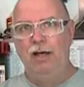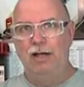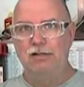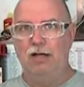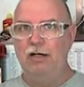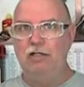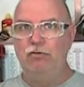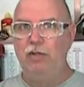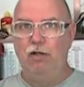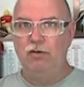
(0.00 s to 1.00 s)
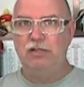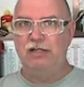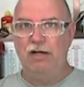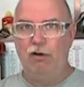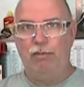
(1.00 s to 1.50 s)
as long as we don't
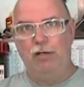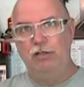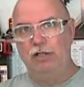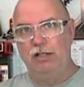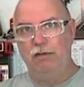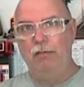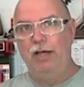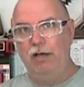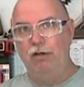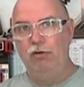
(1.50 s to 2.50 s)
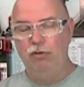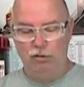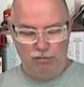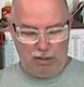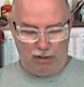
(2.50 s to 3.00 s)
center punch it and make a
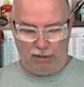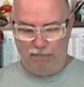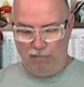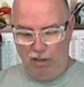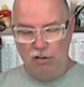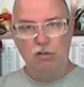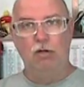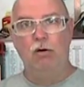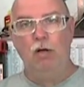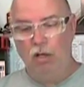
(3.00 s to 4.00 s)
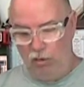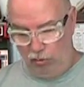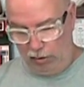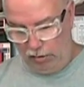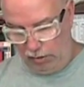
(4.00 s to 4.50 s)
huge mark. So
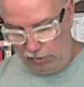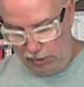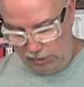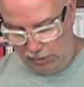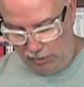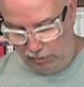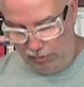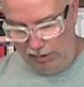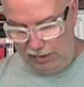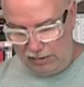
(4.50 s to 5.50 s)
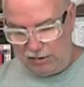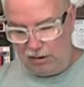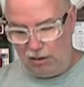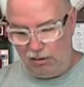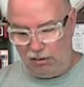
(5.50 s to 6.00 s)
we're going to just
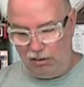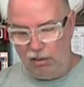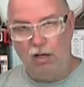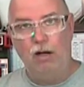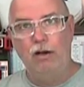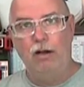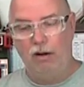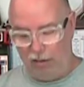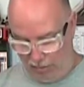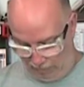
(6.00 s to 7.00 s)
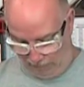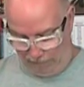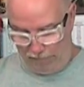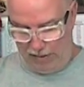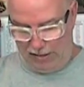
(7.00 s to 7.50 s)
reinstall on our
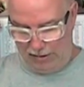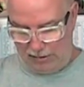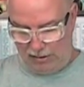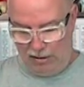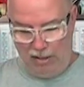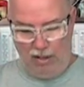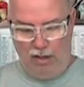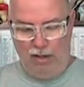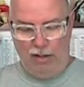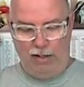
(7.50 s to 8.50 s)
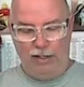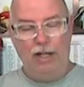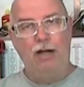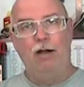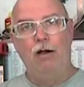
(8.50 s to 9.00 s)
base to
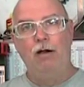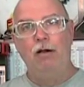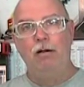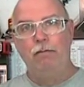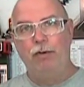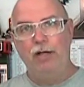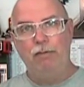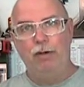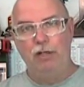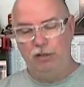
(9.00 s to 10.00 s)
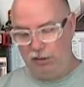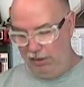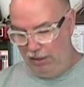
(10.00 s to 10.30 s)
get our prick punch